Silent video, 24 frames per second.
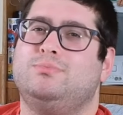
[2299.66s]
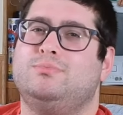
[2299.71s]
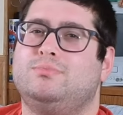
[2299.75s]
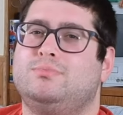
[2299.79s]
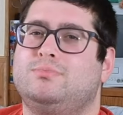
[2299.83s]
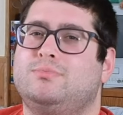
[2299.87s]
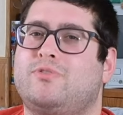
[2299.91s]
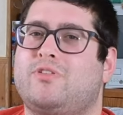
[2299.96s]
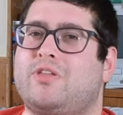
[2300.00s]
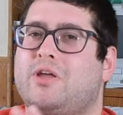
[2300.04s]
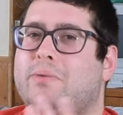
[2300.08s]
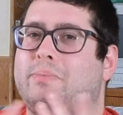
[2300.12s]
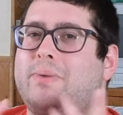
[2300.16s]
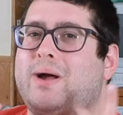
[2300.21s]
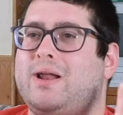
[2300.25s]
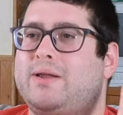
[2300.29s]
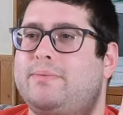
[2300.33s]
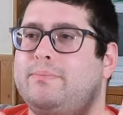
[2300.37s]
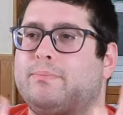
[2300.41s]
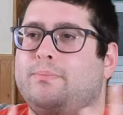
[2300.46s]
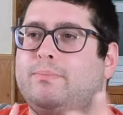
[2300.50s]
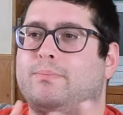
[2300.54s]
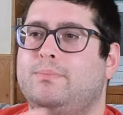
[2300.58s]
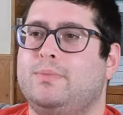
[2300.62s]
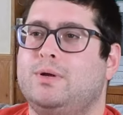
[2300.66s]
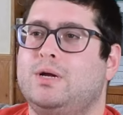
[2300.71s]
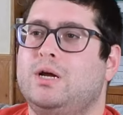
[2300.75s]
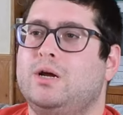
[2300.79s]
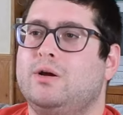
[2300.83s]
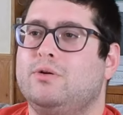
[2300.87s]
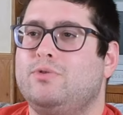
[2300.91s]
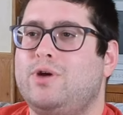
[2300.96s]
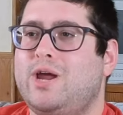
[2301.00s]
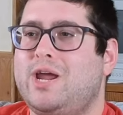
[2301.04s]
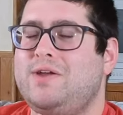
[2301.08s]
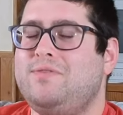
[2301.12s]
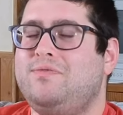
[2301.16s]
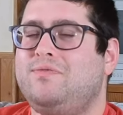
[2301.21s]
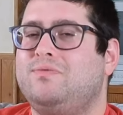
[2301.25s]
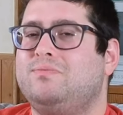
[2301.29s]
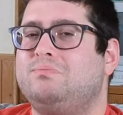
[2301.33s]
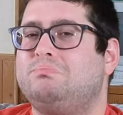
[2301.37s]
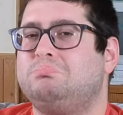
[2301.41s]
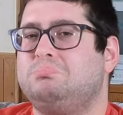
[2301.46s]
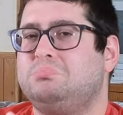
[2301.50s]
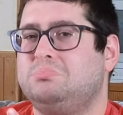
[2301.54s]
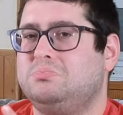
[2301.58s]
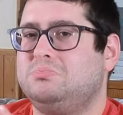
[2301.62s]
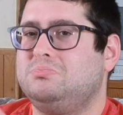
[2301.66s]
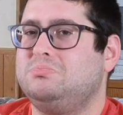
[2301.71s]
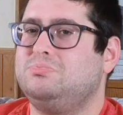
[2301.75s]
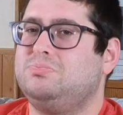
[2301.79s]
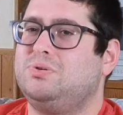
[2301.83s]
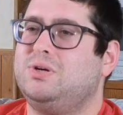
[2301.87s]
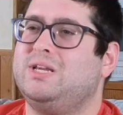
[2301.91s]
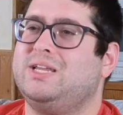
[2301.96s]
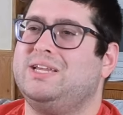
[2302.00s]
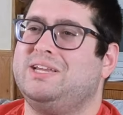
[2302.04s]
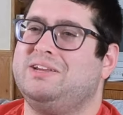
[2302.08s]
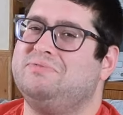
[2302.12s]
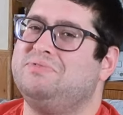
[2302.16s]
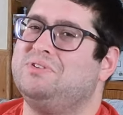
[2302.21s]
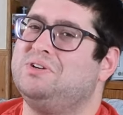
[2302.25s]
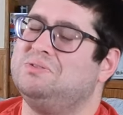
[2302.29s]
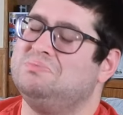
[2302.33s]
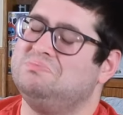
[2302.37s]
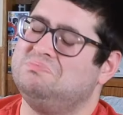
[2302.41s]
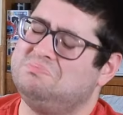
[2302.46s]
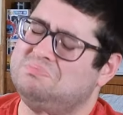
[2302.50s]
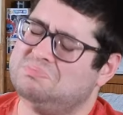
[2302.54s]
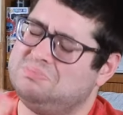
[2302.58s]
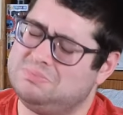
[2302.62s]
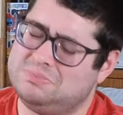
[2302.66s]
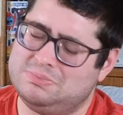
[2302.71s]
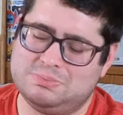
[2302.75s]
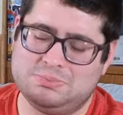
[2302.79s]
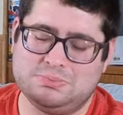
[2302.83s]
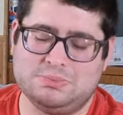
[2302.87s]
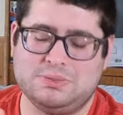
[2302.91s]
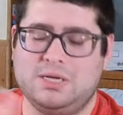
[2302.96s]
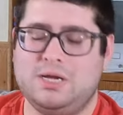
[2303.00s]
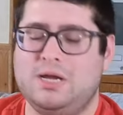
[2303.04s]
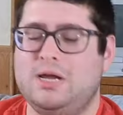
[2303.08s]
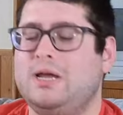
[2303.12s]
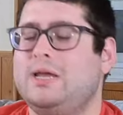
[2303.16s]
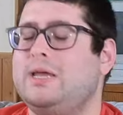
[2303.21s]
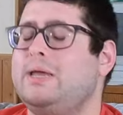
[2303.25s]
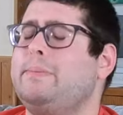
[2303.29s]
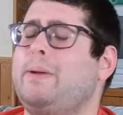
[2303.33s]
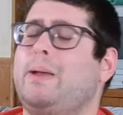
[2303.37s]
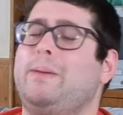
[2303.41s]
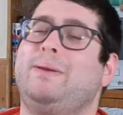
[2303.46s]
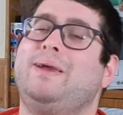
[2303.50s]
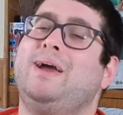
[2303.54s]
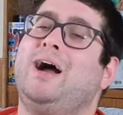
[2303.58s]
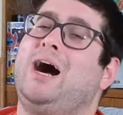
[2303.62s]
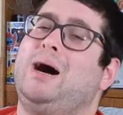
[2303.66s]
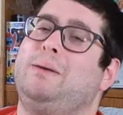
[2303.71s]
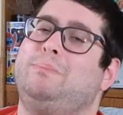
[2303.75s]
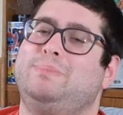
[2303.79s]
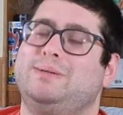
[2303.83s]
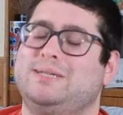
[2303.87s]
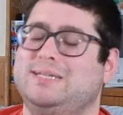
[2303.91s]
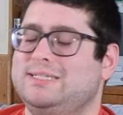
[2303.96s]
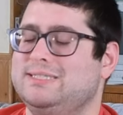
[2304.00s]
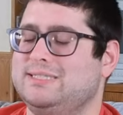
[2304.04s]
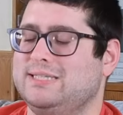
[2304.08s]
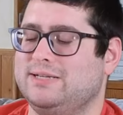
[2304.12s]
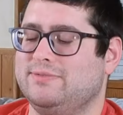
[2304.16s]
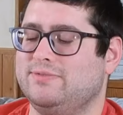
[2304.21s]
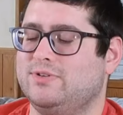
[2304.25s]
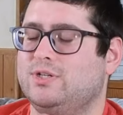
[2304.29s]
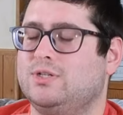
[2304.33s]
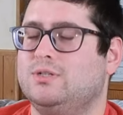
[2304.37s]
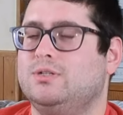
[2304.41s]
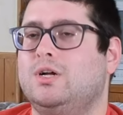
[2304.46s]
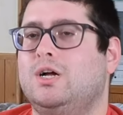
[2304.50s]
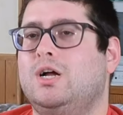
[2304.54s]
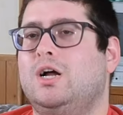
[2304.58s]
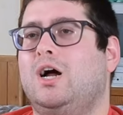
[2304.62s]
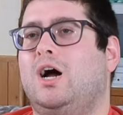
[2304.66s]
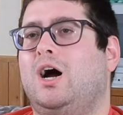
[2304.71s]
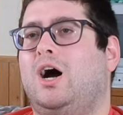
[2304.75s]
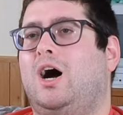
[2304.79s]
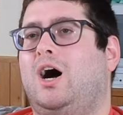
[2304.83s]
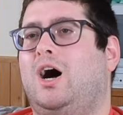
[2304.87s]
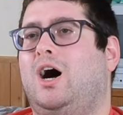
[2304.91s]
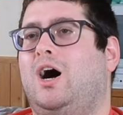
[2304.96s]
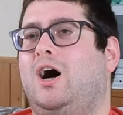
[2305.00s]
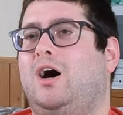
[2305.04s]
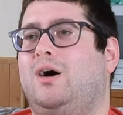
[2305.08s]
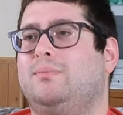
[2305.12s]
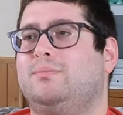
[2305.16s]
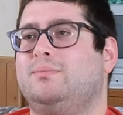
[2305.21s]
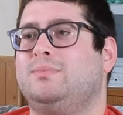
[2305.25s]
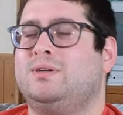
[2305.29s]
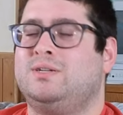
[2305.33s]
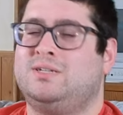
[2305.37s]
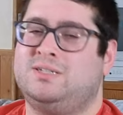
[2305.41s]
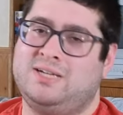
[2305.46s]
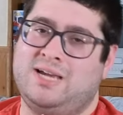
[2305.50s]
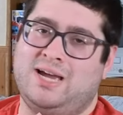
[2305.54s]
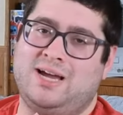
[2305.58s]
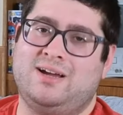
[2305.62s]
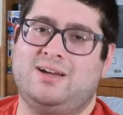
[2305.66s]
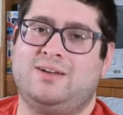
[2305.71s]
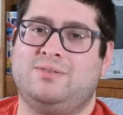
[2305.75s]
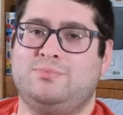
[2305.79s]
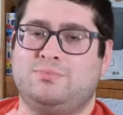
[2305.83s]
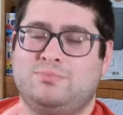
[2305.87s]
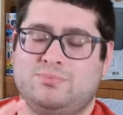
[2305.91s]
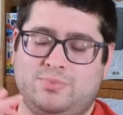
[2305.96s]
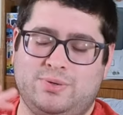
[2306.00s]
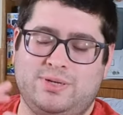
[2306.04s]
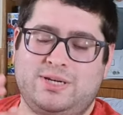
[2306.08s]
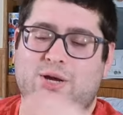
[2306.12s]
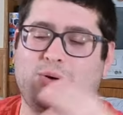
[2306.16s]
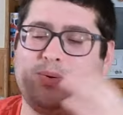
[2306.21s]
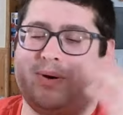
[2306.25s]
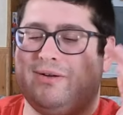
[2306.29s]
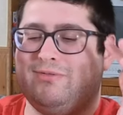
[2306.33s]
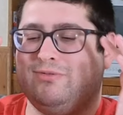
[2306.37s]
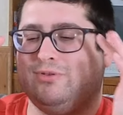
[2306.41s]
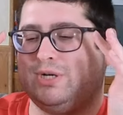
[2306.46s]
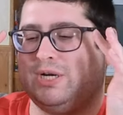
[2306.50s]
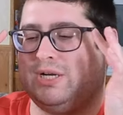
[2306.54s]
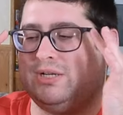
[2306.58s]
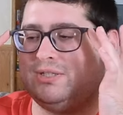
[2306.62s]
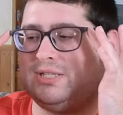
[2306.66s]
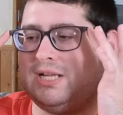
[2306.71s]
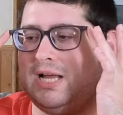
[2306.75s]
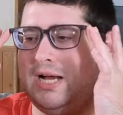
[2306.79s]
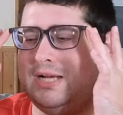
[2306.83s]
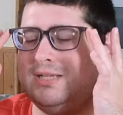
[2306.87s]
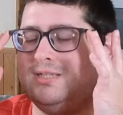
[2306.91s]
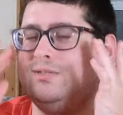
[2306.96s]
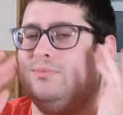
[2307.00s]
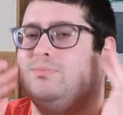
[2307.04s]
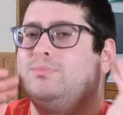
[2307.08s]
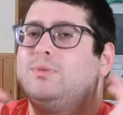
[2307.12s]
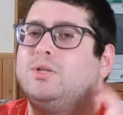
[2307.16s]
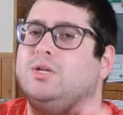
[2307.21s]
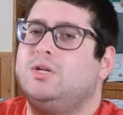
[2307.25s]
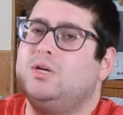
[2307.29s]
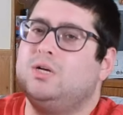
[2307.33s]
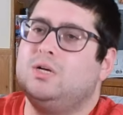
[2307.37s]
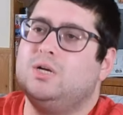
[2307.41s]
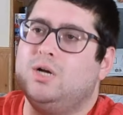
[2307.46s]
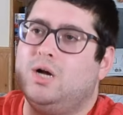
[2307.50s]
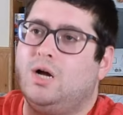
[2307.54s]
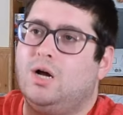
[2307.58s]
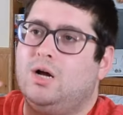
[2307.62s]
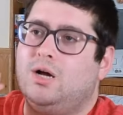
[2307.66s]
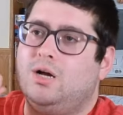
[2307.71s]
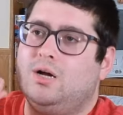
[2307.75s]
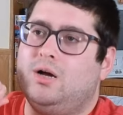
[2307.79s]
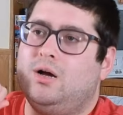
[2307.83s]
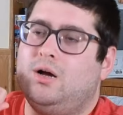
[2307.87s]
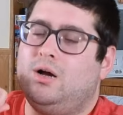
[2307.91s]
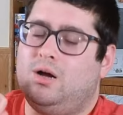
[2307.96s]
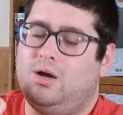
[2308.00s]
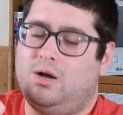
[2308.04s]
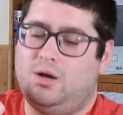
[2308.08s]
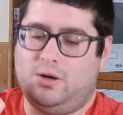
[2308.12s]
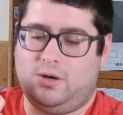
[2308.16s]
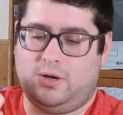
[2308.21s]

Think about it. Rafe, pretty evil. He may be hot, but he's evil. Um, yeah, and we know where everyone else lies.